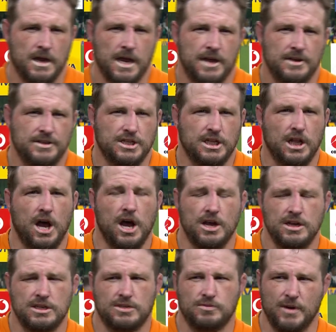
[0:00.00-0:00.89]
It was
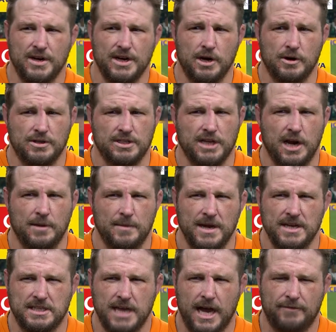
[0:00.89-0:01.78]
close. We knew it was going
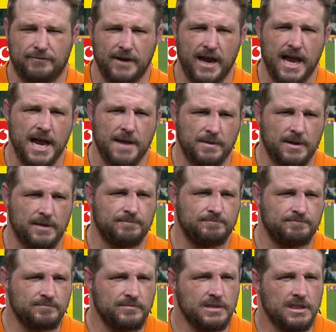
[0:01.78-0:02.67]
to be a tough game, and
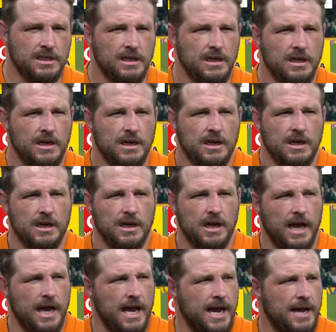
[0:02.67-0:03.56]

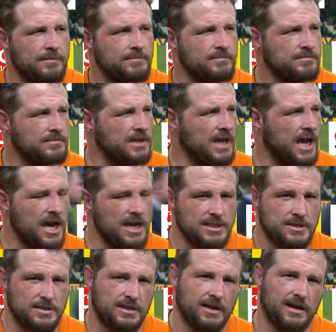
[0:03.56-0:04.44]

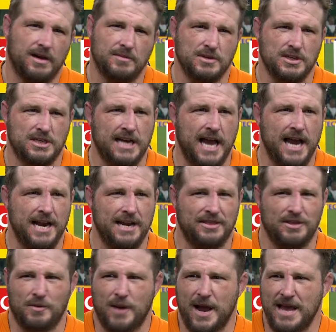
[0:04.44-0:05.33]
I'm just
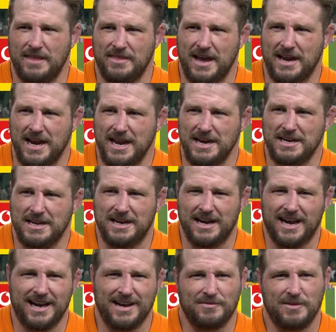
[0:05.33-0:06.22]
gutted the way that
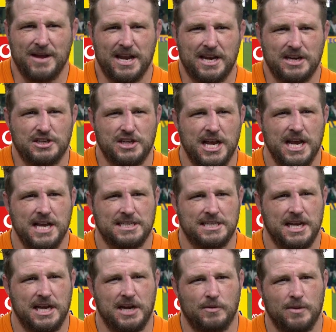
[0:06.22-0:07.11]
ended. We had a
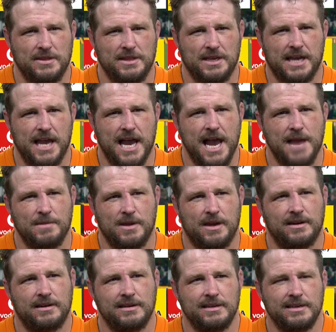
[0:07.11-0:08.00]
chance there to win the game,
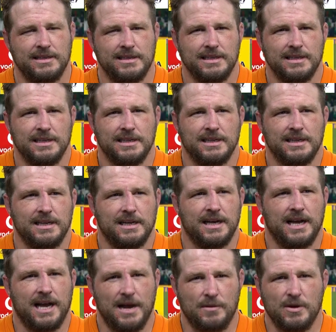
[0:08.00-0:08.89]

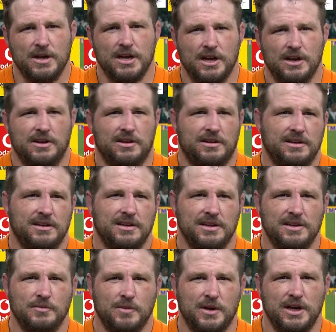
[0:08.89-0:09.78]
and we knew
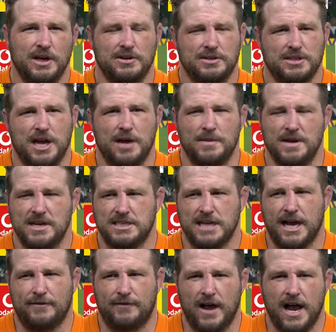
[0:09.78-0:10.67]
it was going to be
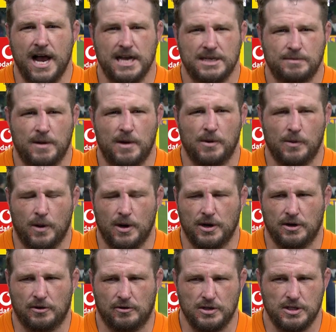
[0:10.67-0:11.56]
a tough ask, but we
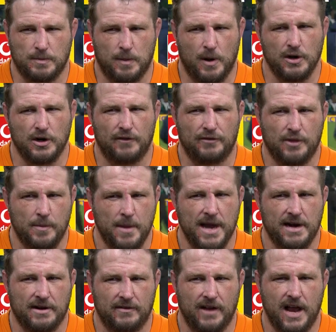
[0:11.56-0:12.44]
wanted to respond off the
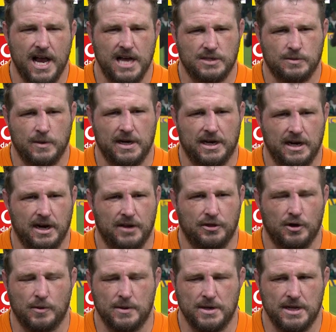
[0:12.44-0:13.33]
back of last week, and
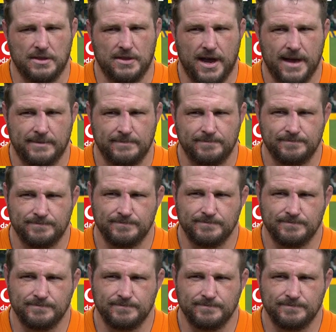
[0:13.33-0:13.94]
I thought we did that.